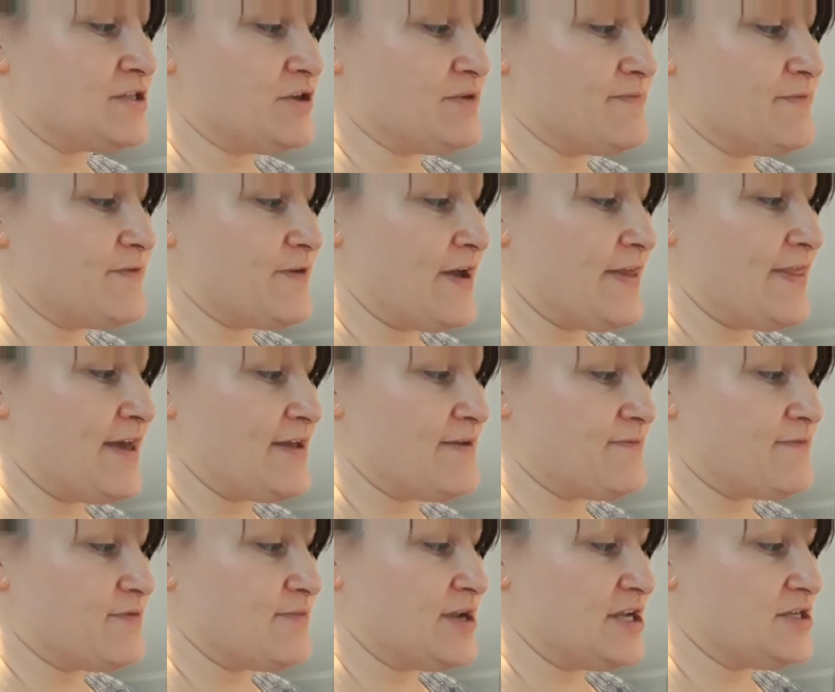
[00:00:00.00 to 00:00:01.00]
you can find that
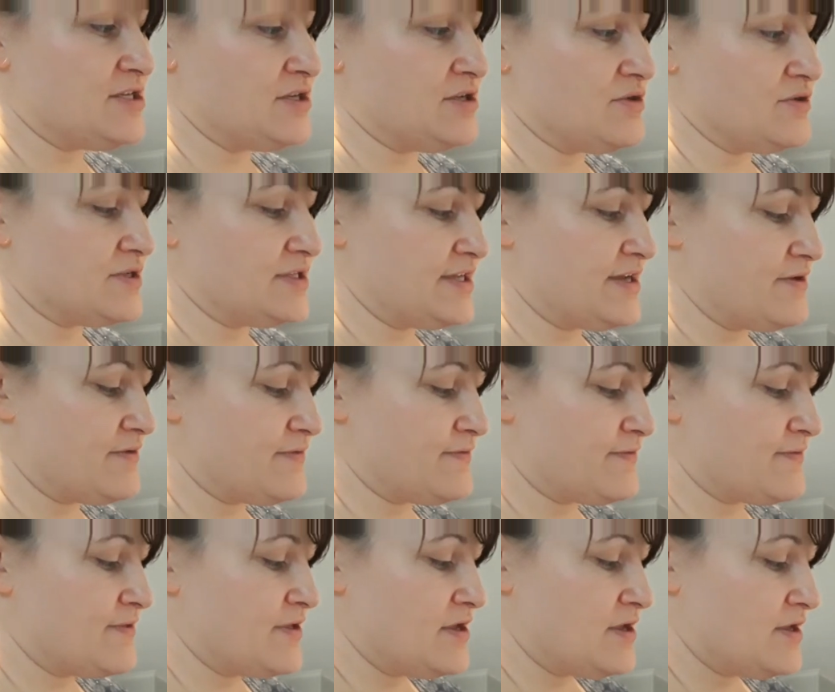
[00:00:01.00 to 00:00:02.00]
information
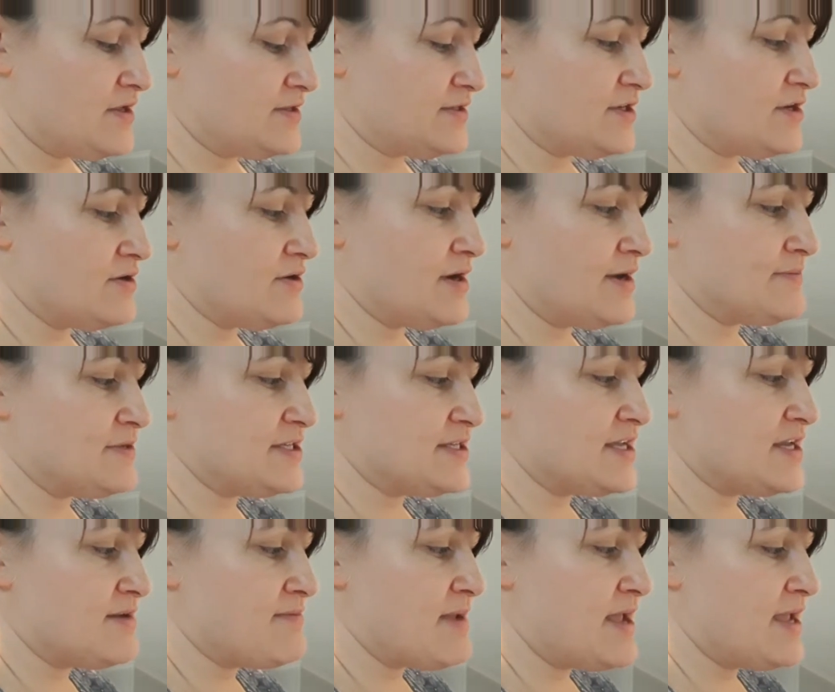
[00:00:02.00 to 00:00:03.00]
yourself. So I'm just
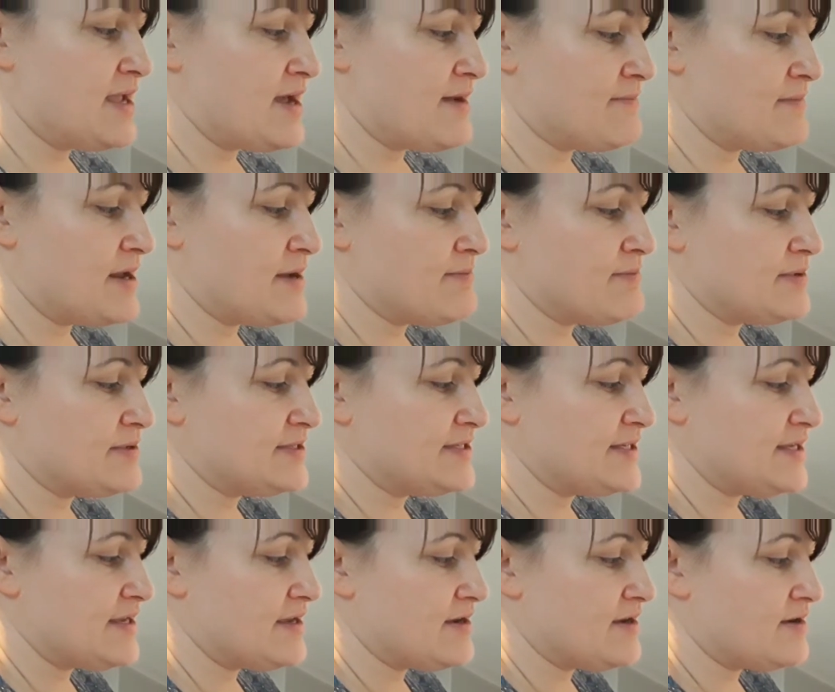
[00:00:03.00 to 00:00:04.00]
going to make up numbers
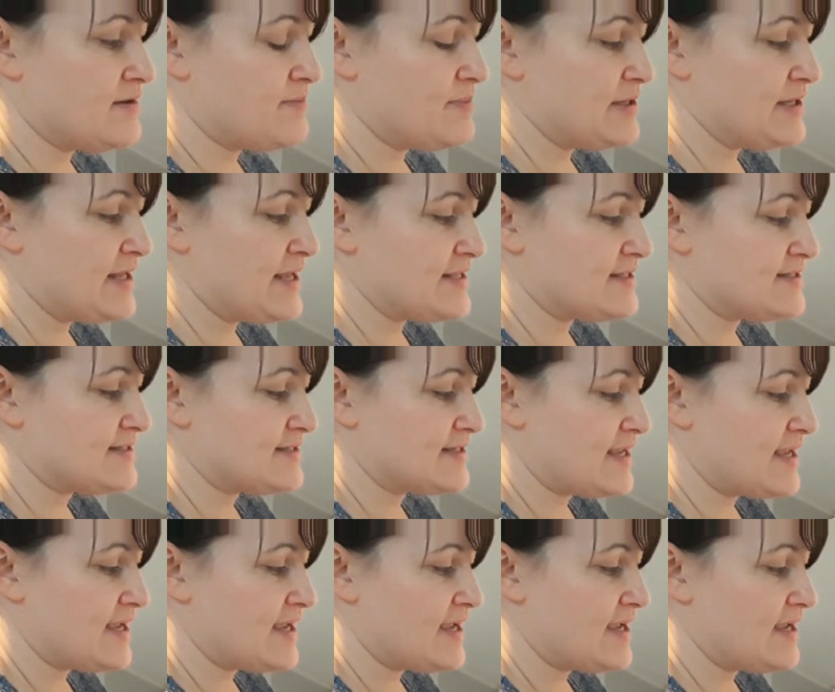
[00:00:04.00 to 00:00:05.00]
here, but let's
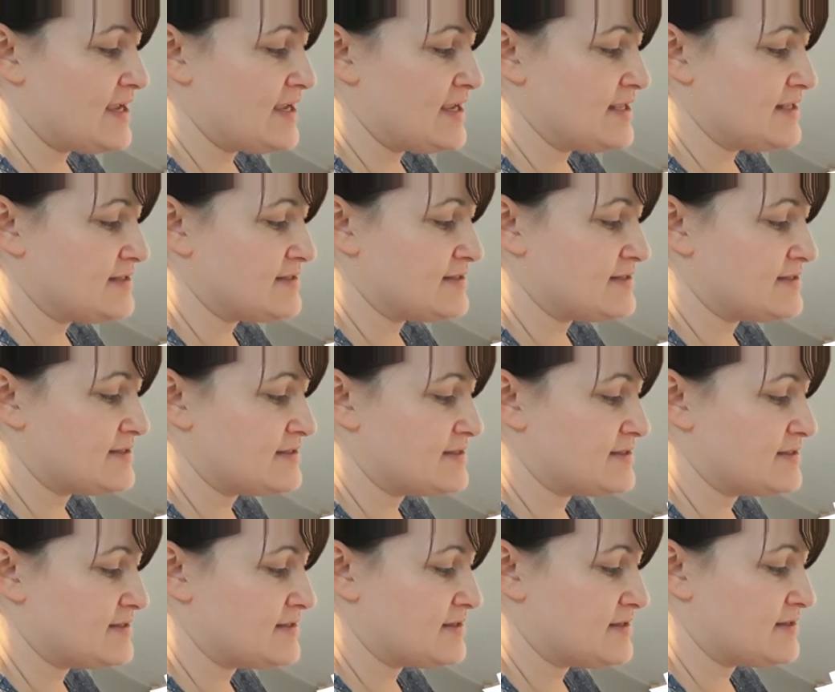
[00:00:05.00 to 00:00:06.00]
say
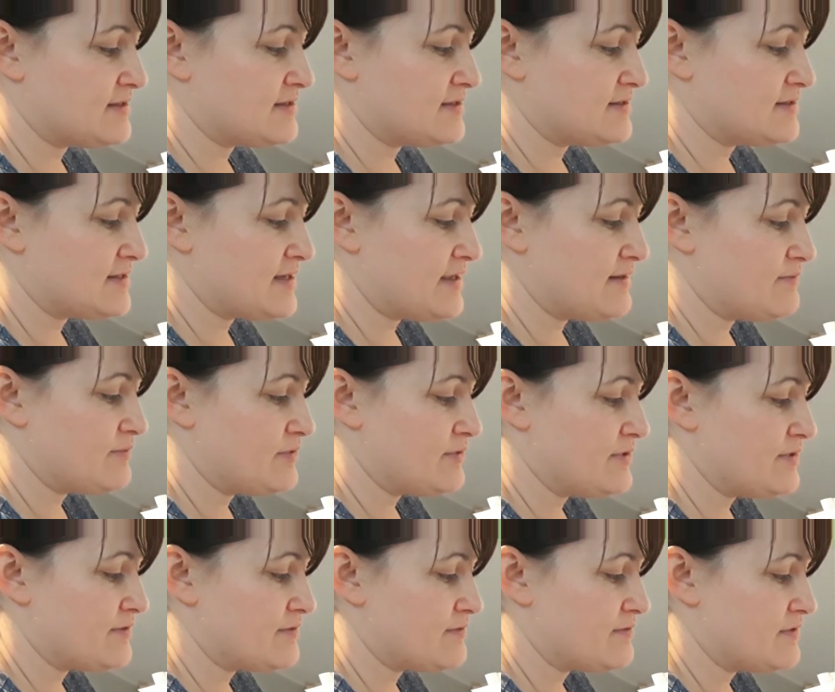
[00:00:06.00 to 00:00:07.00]
it's
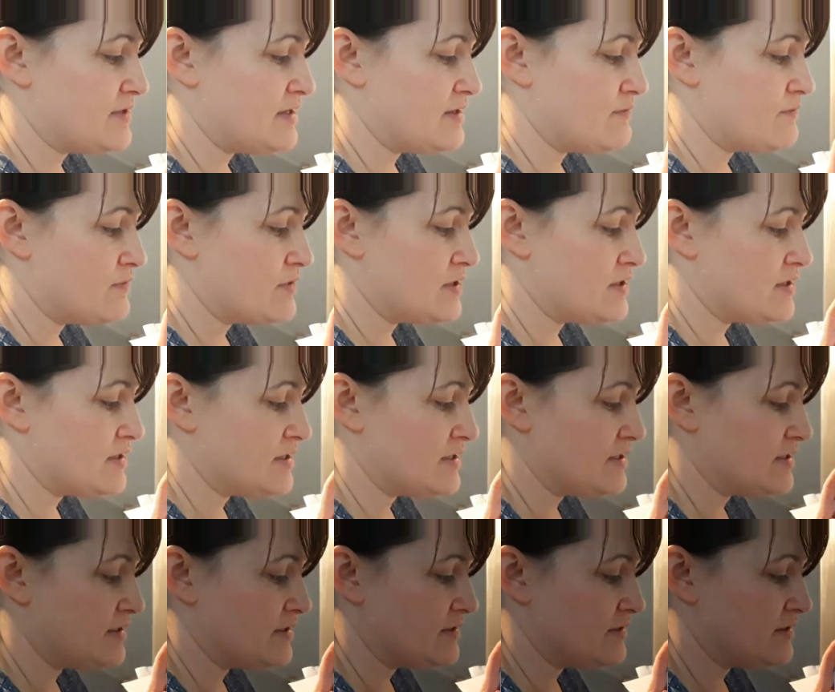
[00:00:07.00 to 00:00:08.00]

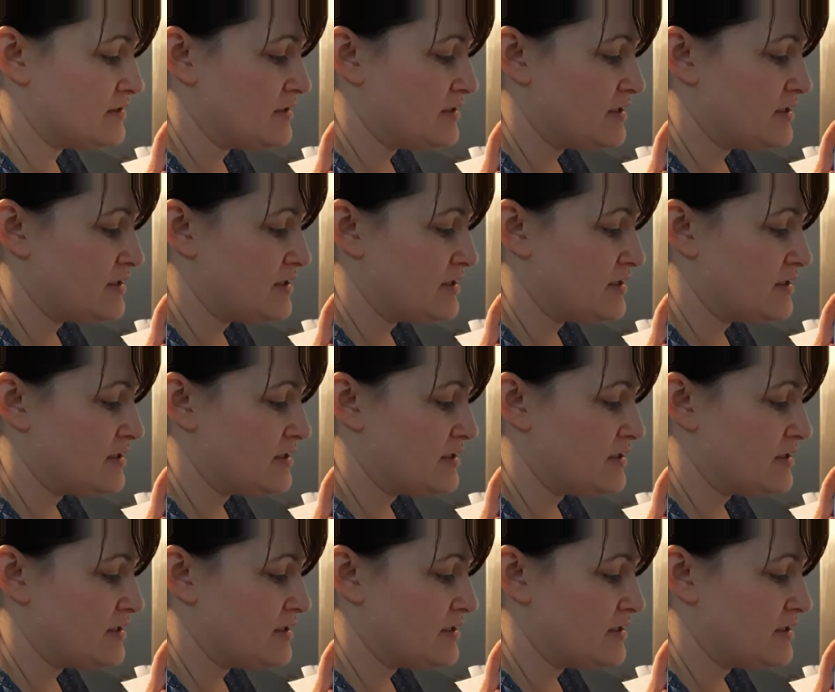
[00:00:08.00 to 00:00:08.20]
10.31,